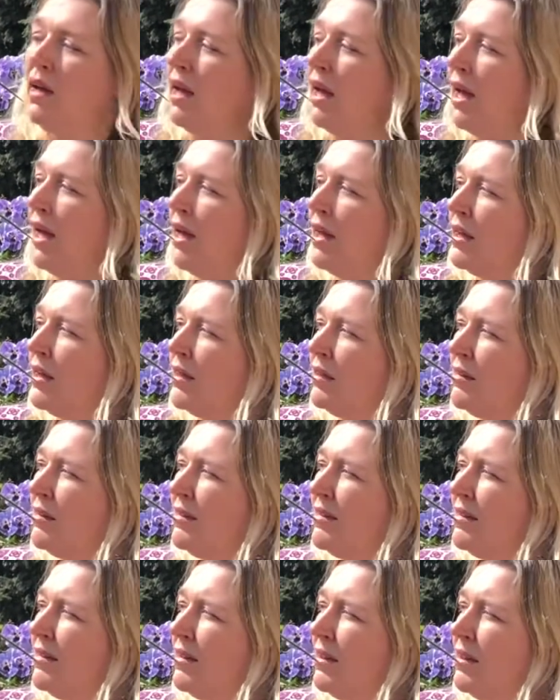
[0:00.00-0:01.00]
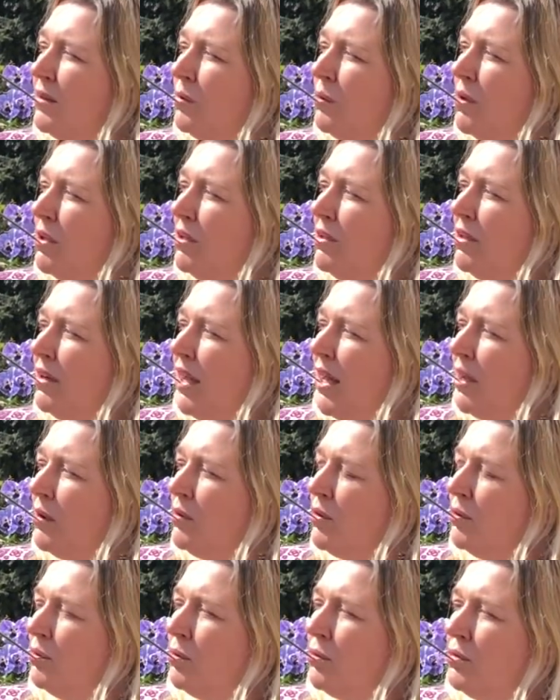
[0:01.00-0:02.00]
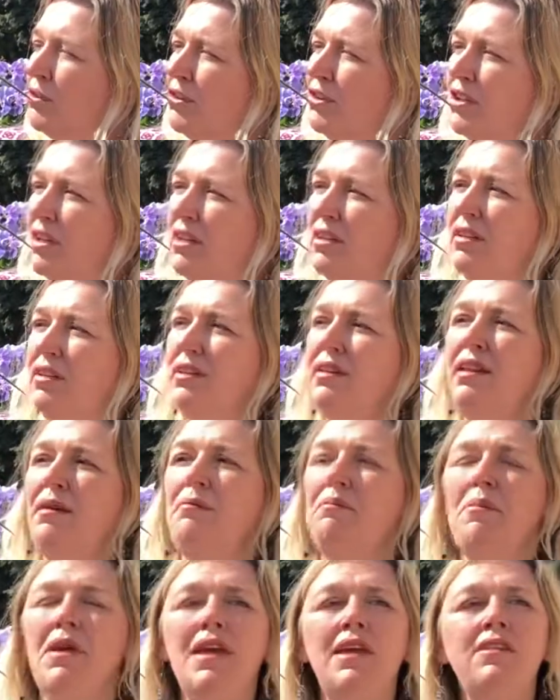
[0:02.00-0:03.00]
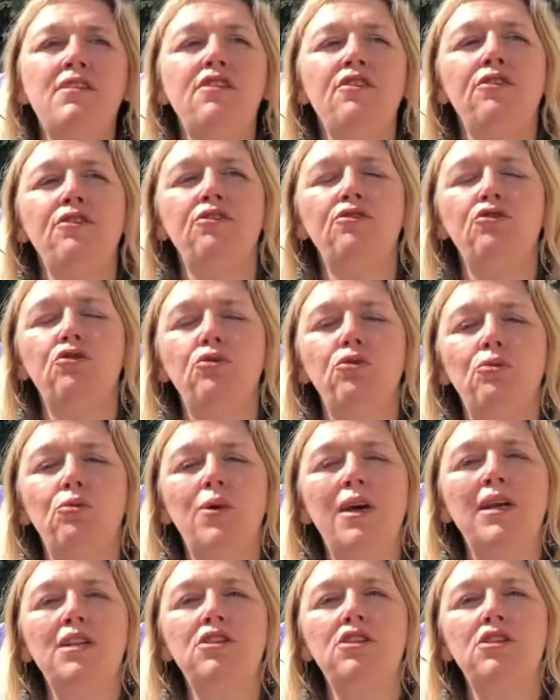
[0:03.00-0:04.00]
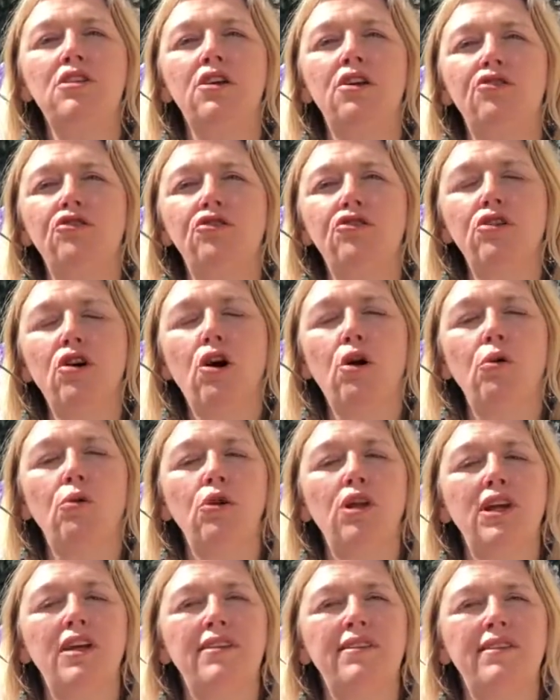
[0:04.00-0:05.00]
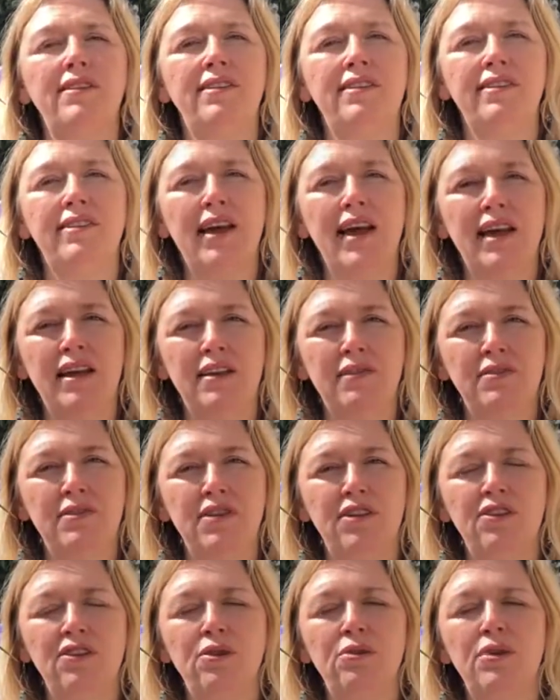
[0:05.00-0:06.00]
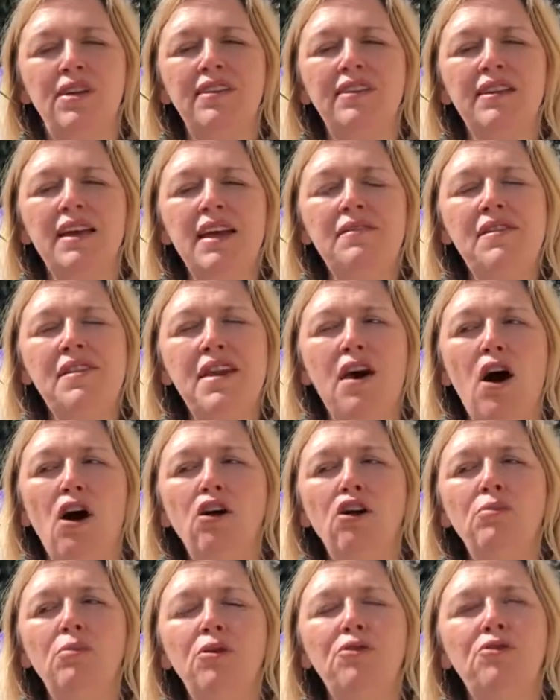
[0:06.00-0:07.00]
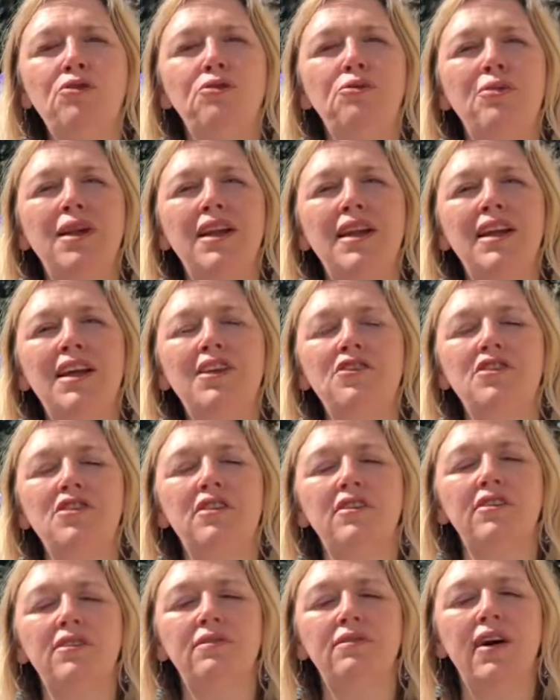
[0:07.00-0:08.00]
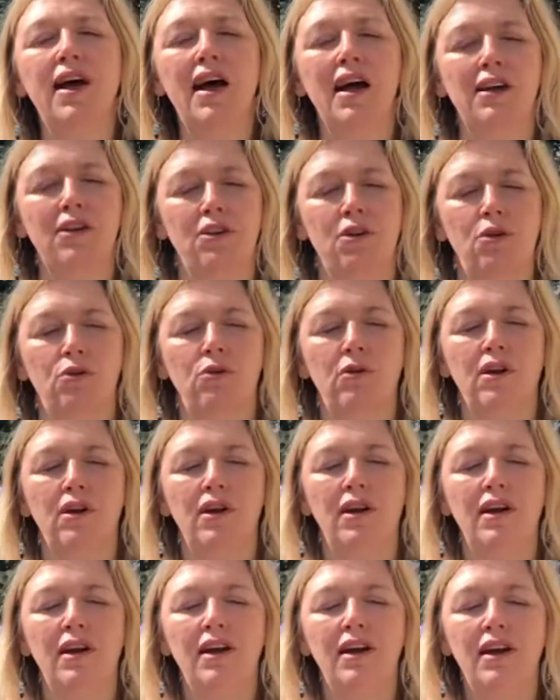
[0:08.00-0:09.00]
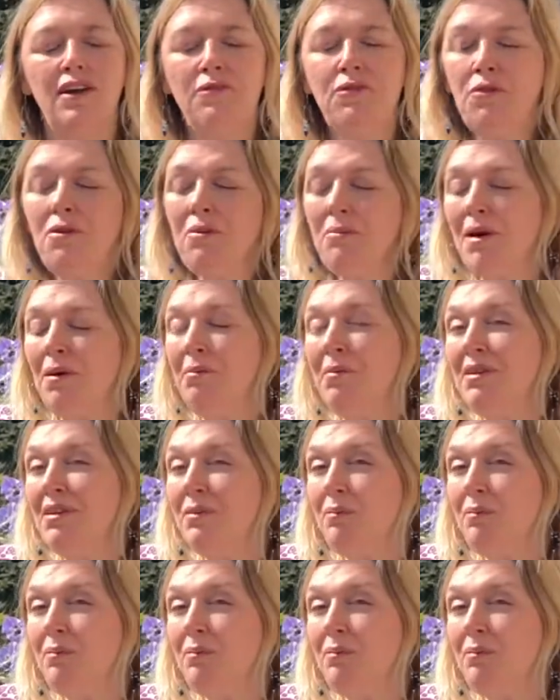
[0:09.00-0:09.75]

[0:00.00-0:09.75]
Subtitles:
as Walter Houghton puts it, the means through which the soul is saved. So it's given almost religious value. If you remember the